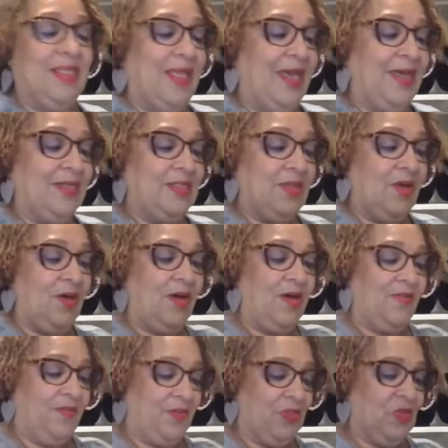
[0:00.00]
Last
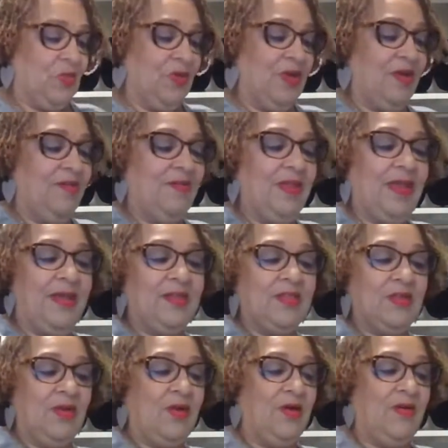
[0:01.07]
call for 12.
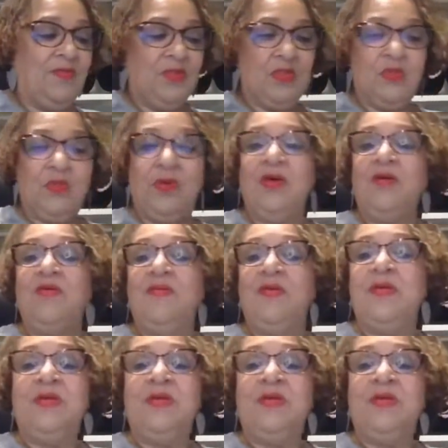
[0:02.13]
Last call for 12.